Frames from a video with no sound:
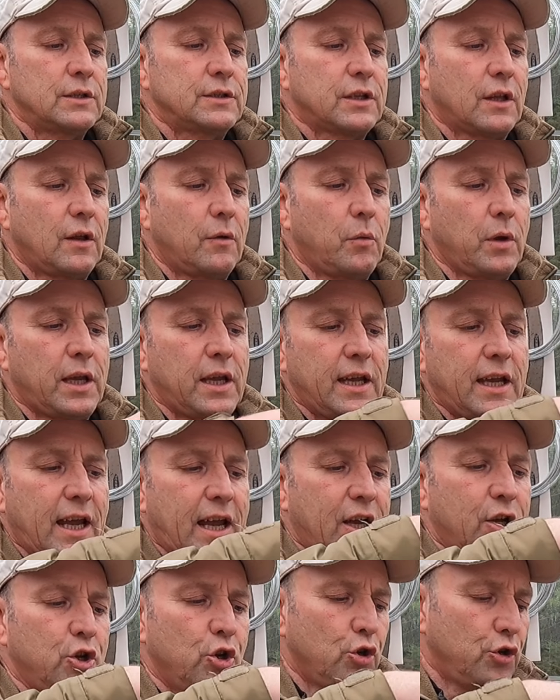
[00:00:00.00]
so that we can
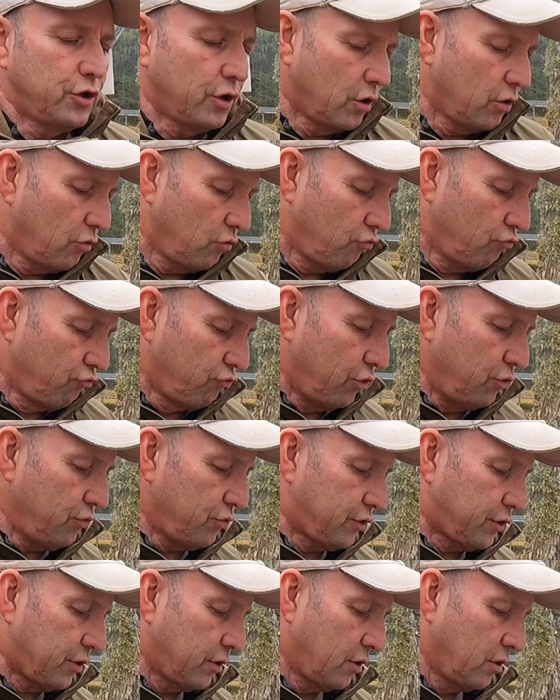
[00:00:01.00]
get a good
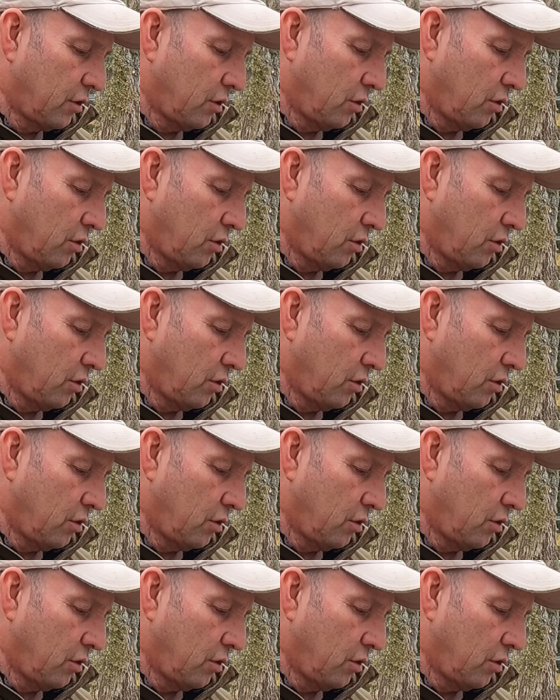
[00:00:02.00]
root